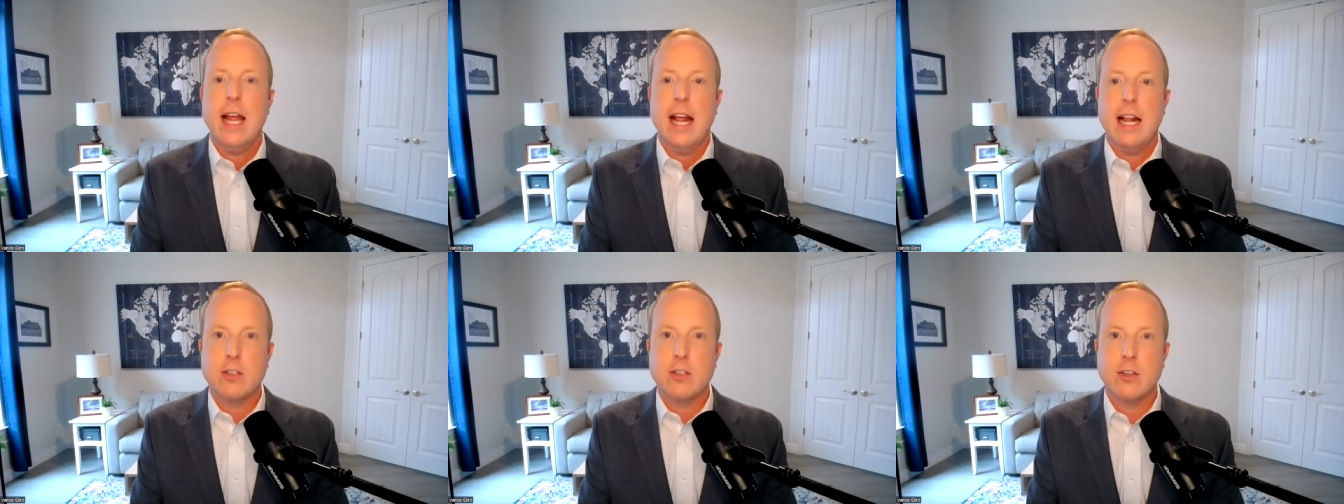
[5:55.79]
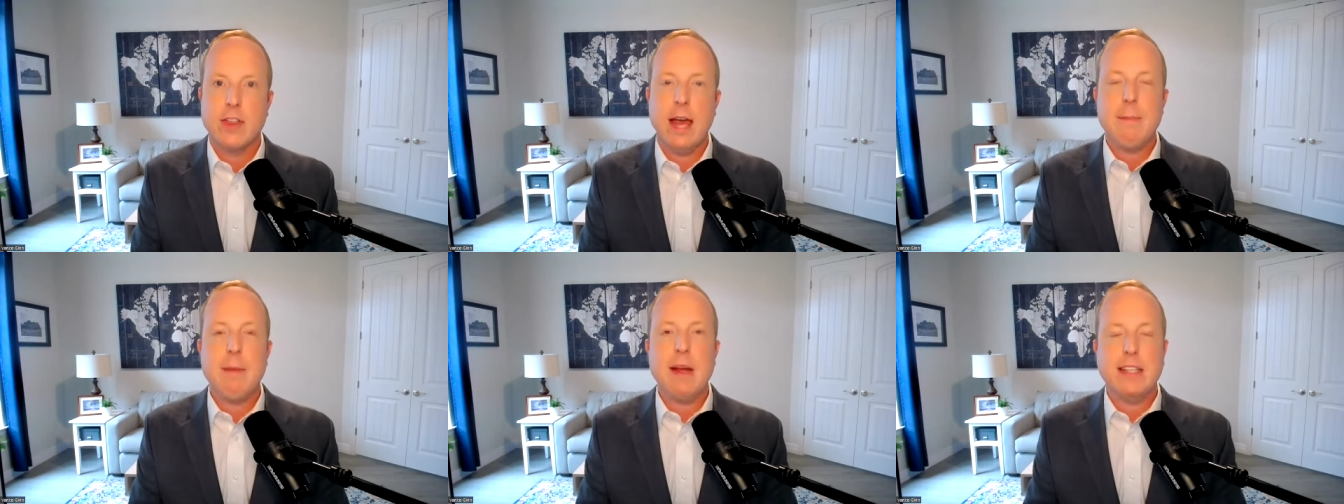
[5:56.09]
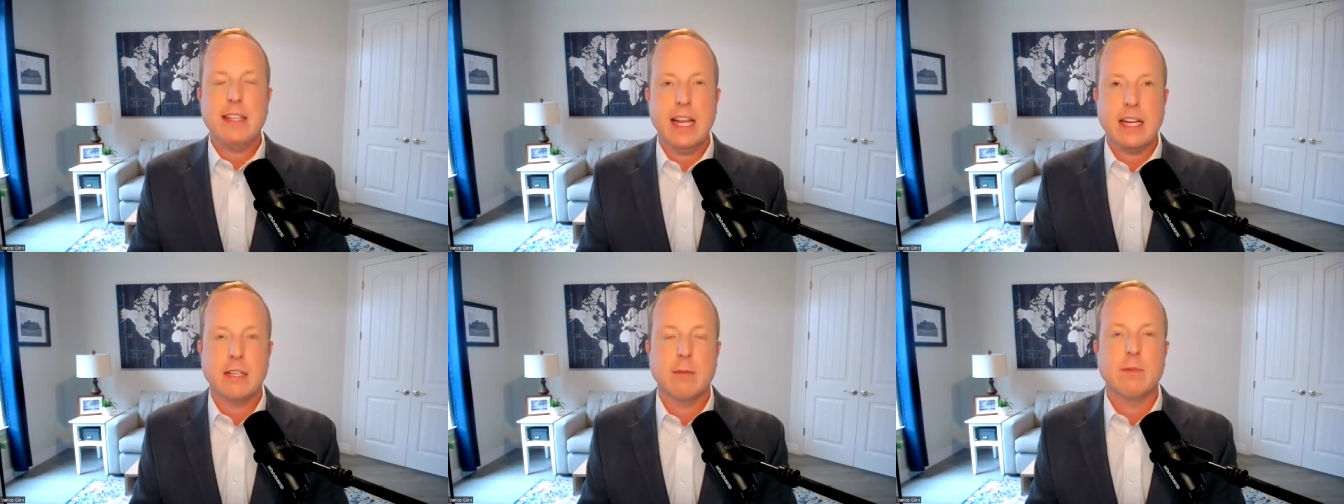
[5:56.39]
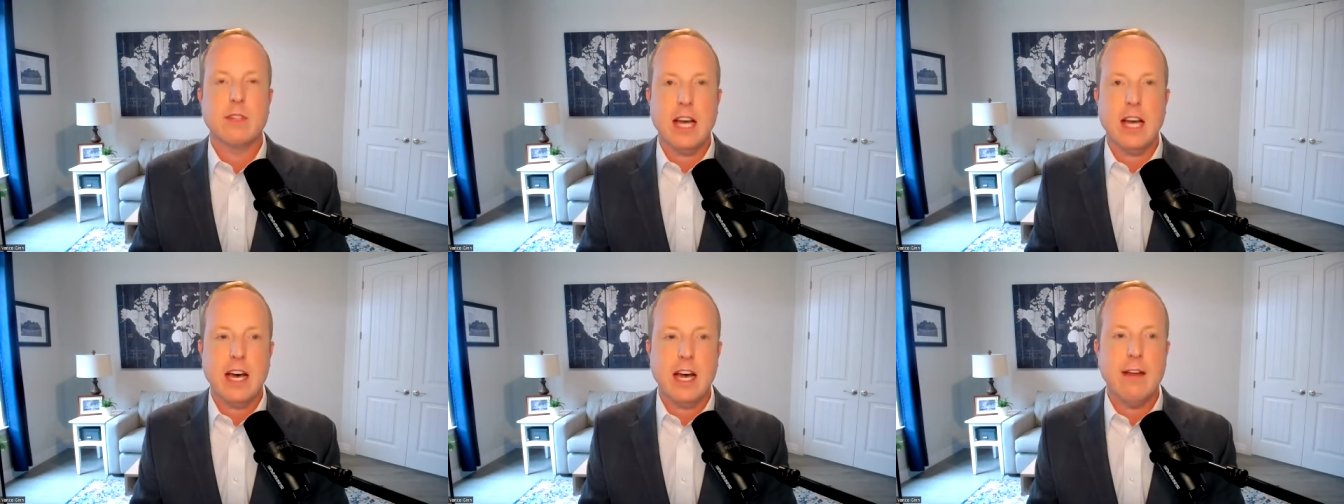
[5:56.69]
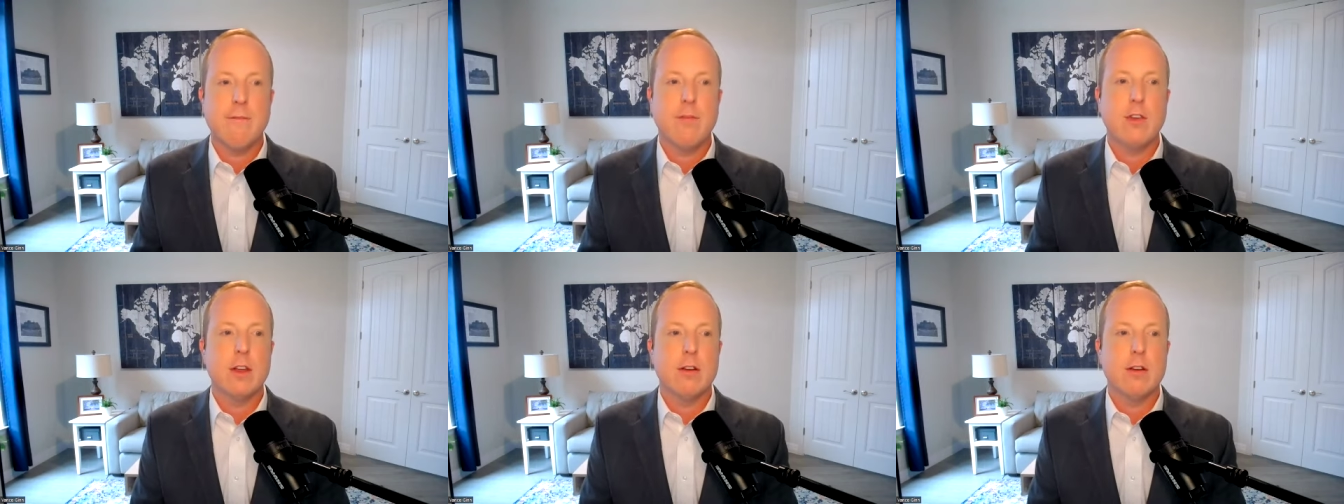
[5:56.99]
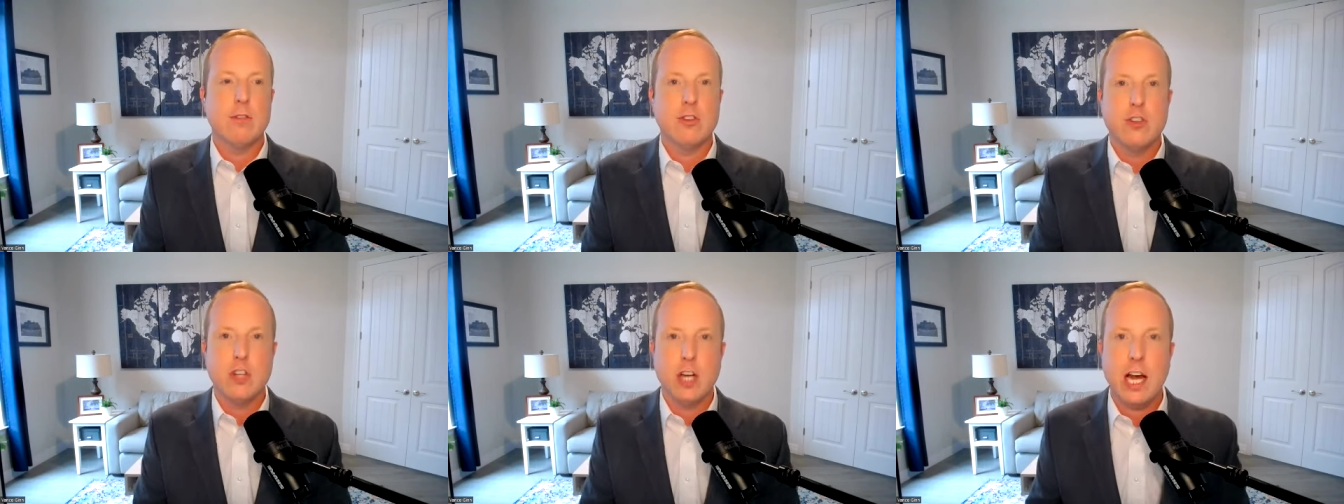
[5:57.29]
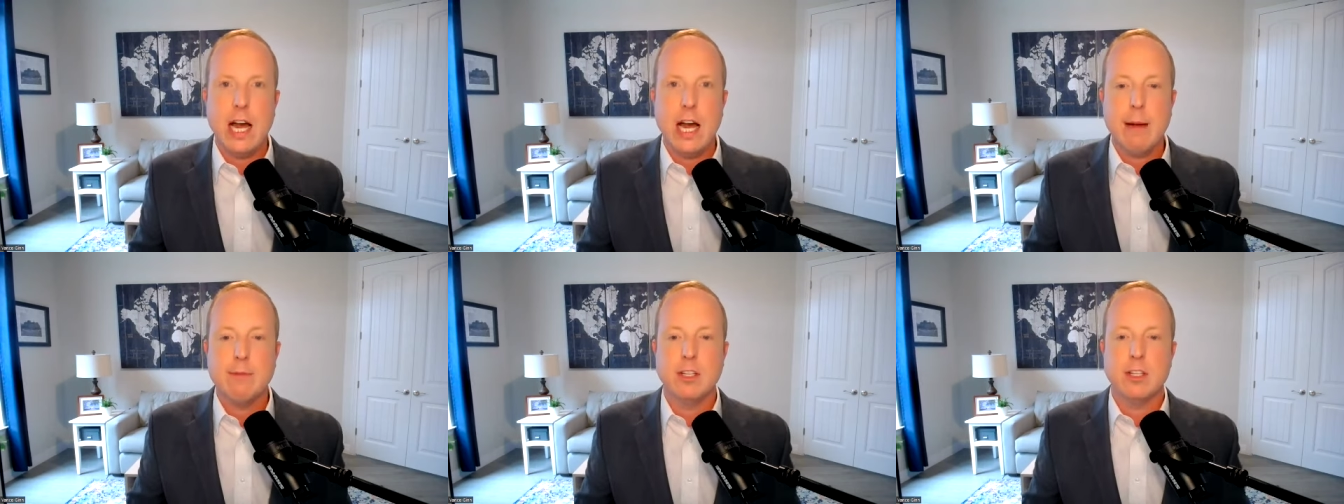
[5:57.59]
and so that may take some time for those
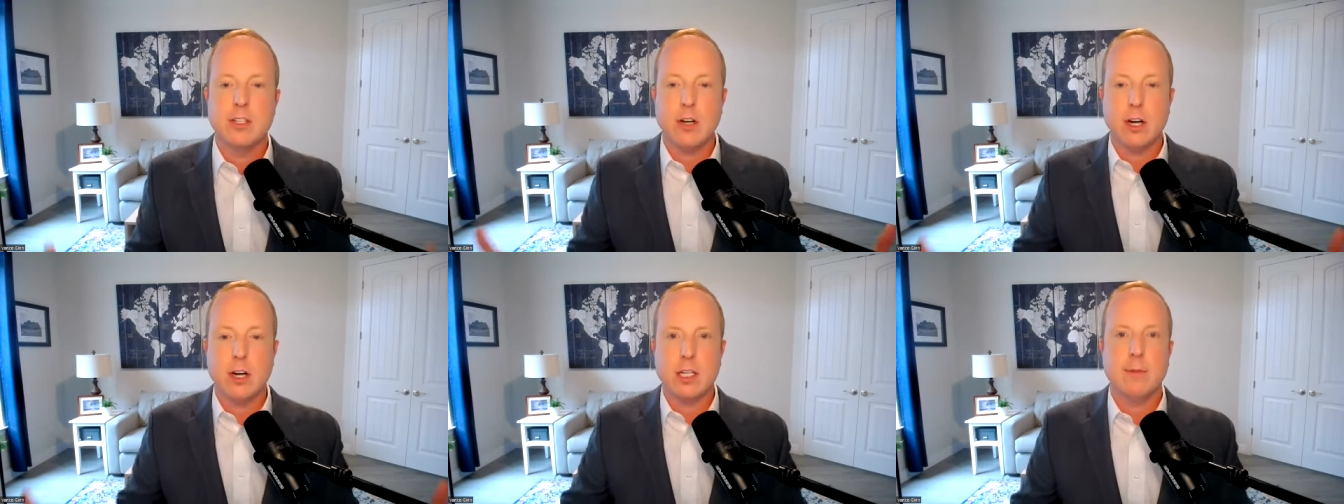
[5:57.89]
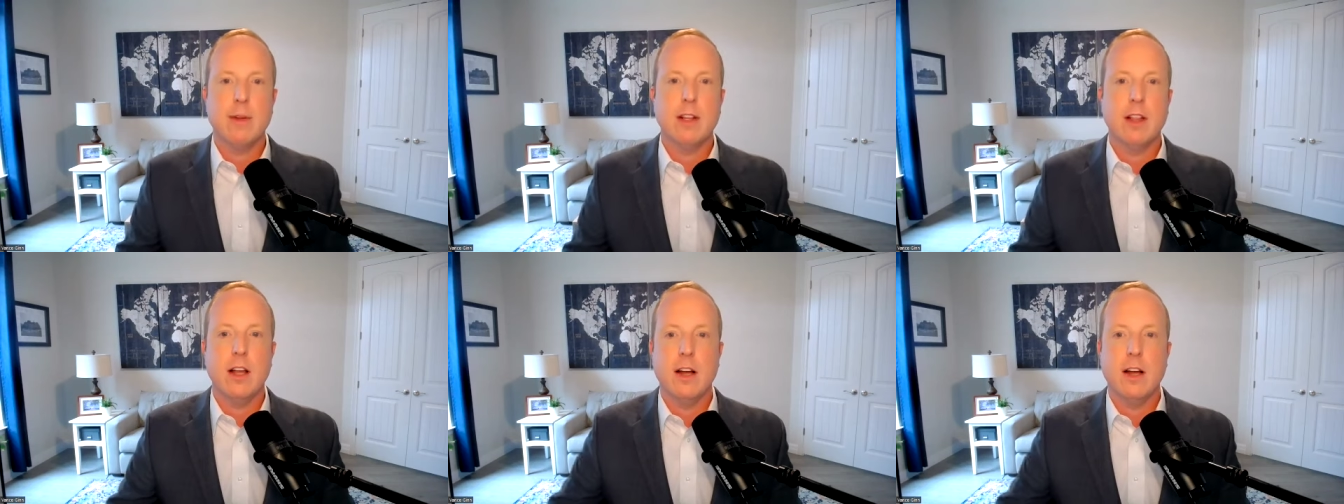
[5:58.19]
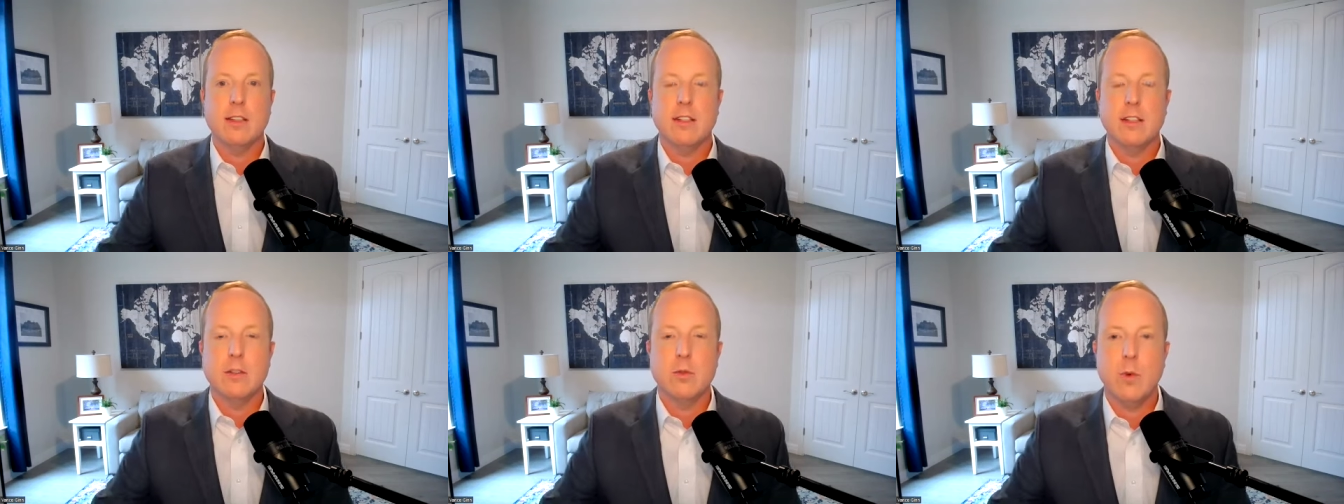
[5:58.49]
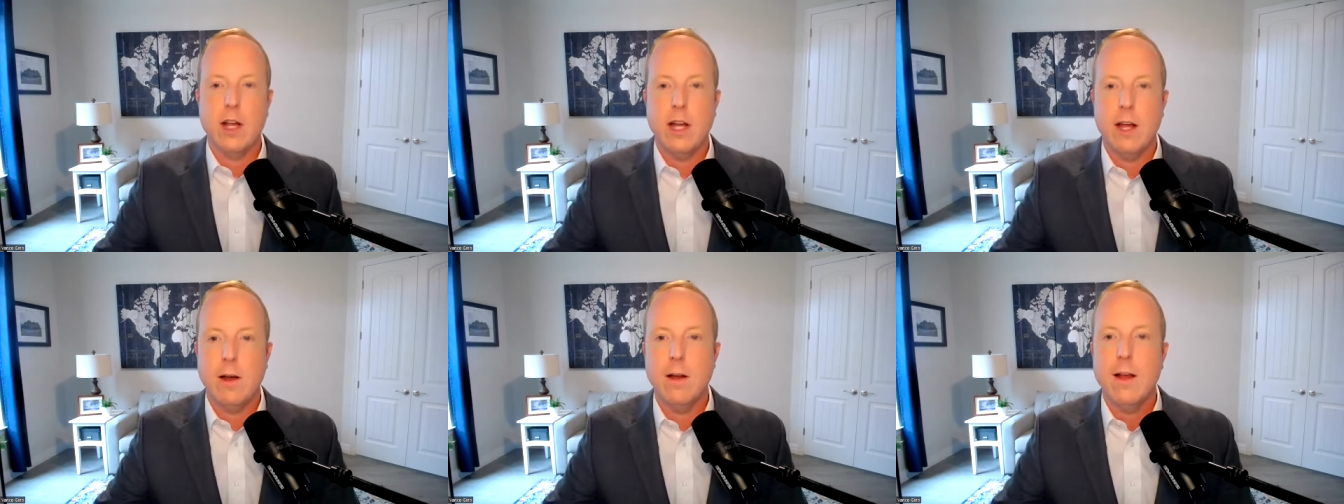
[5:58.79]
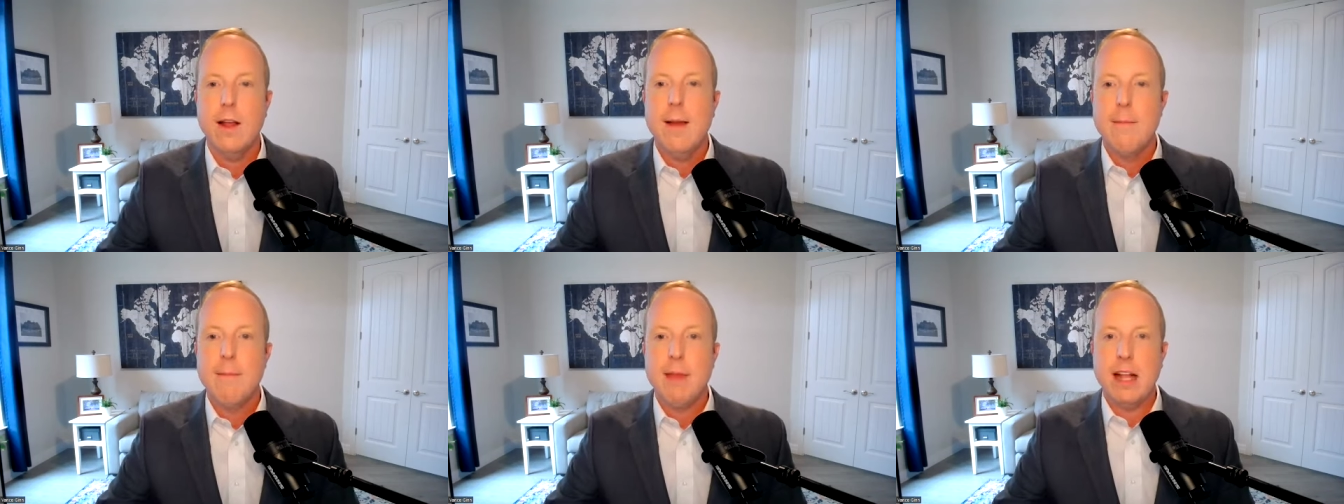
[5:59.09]
jobs to start to be lost as well.